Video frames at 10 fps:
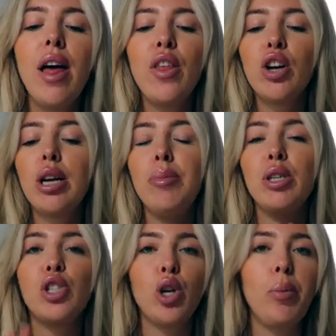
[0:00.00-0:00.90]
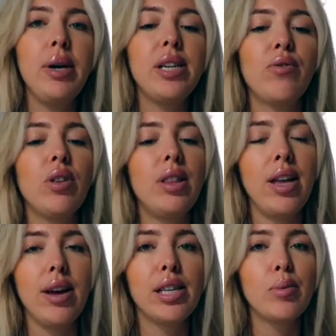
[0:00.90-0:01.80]
There could be so many different
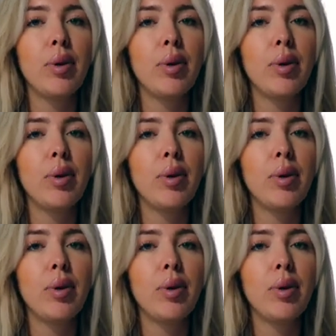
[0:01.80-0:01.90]
things,